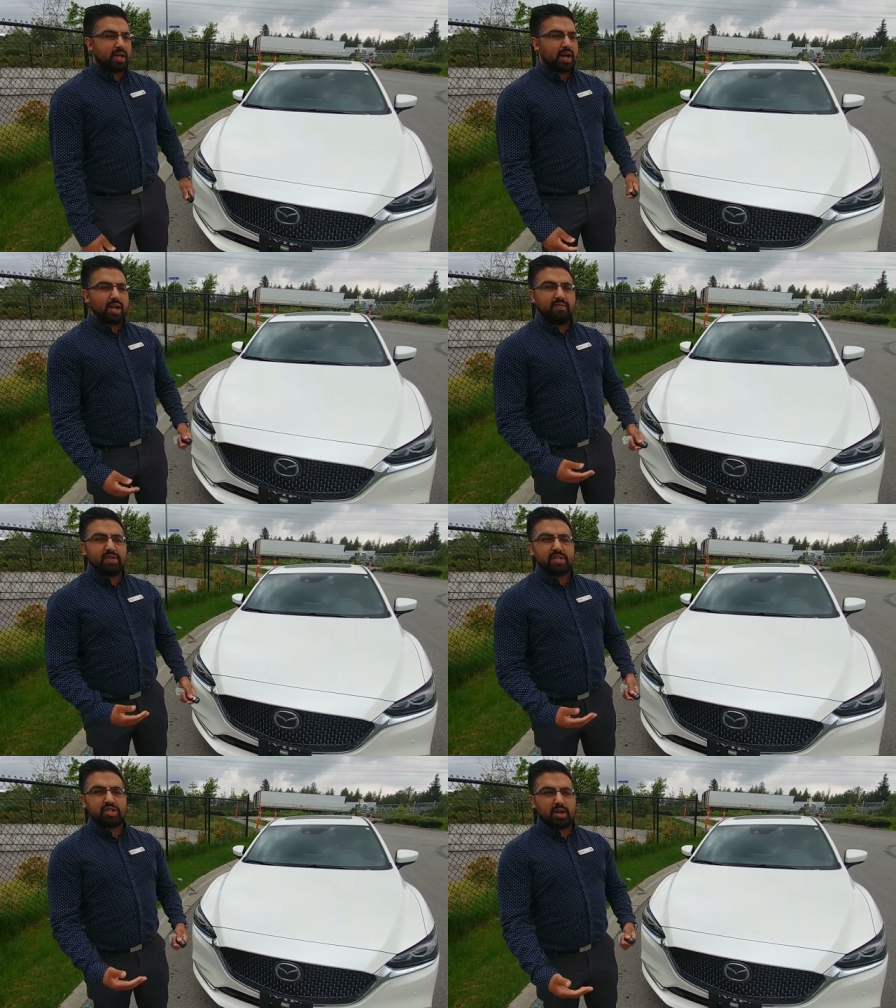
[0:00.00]
uh, even
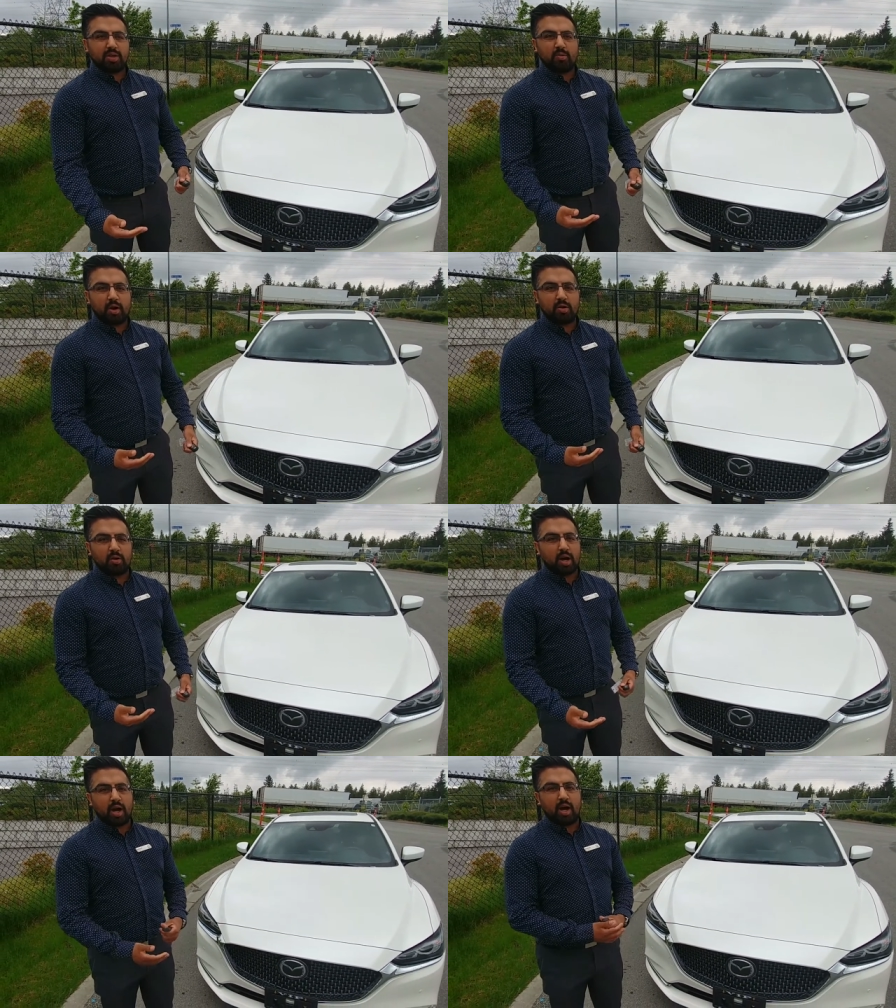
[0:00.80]
the starting
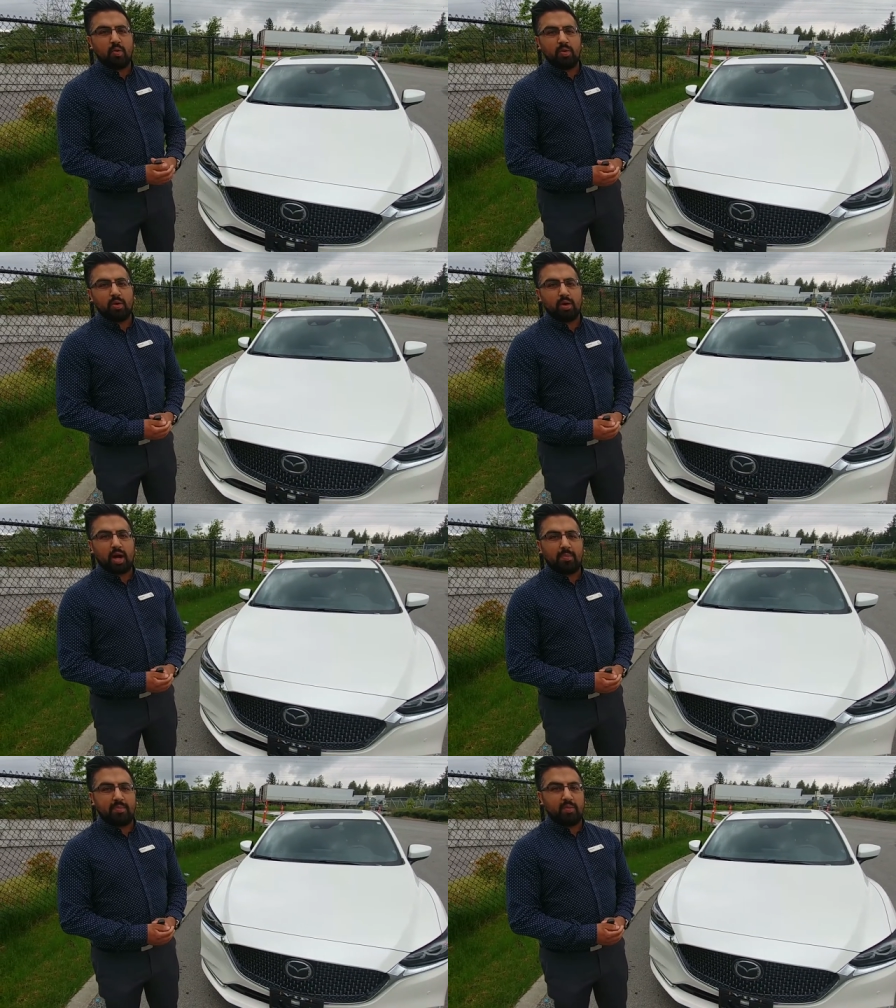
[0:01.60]
model uh, will
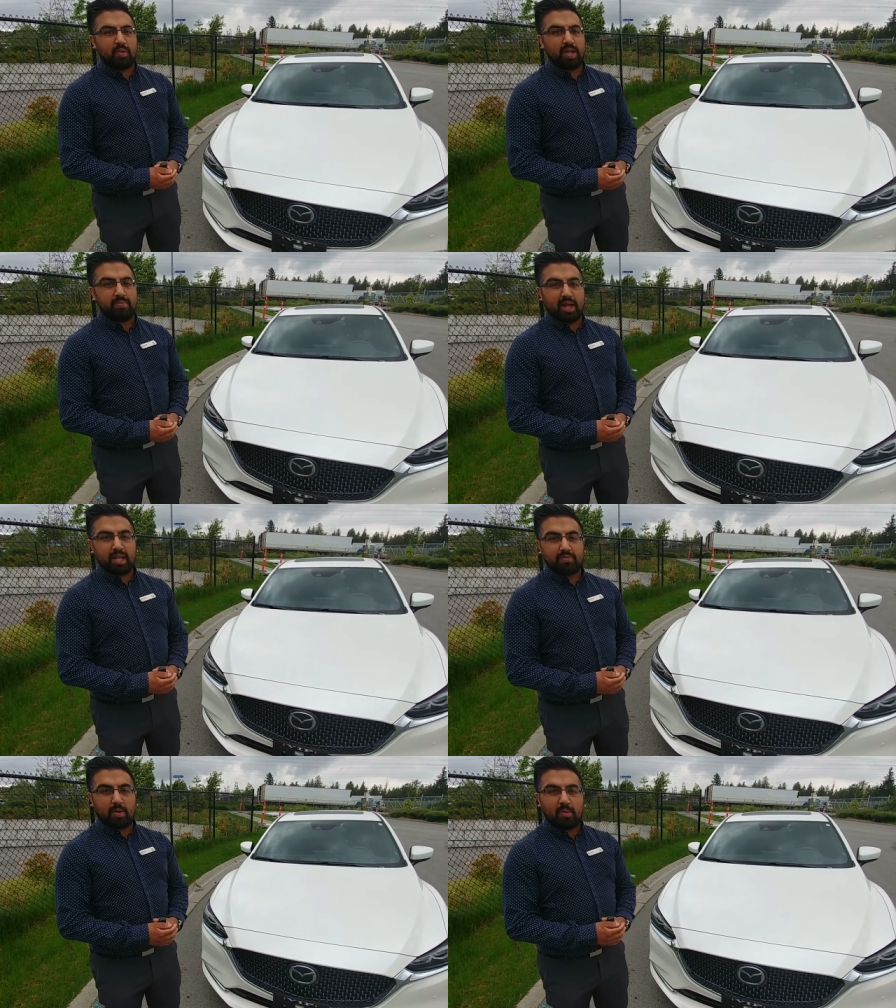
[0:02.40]
come with
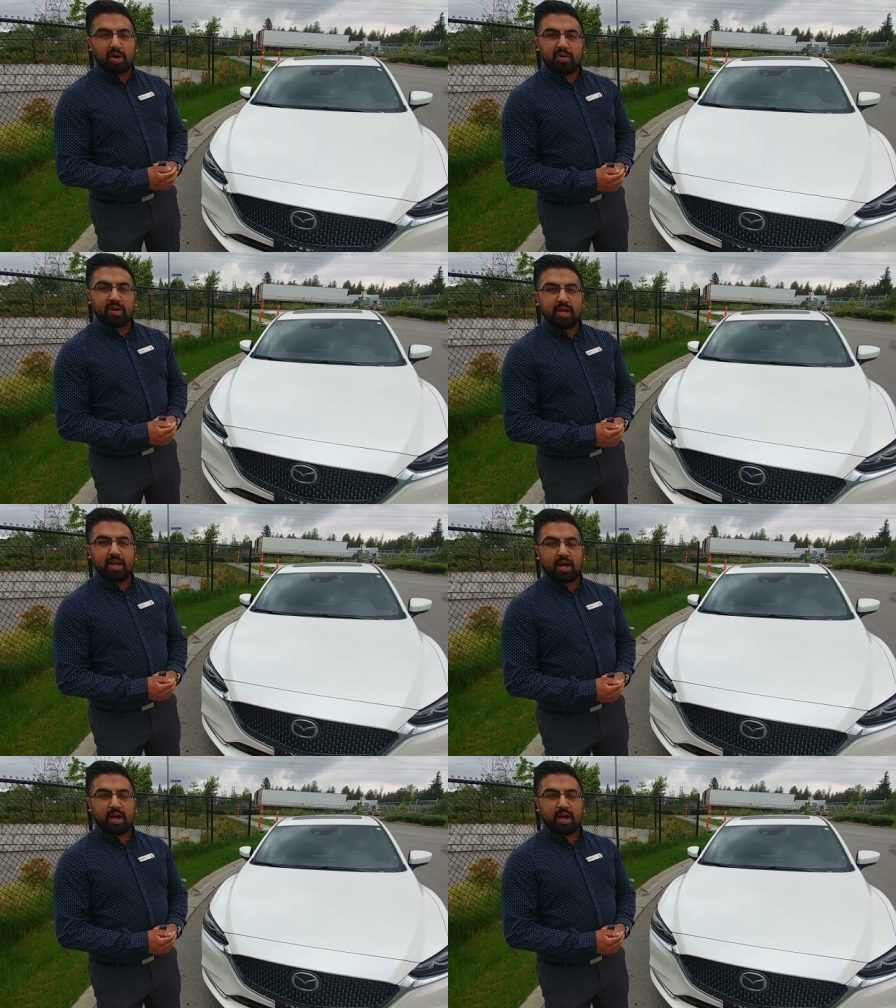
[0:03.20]
blind spot monitoring,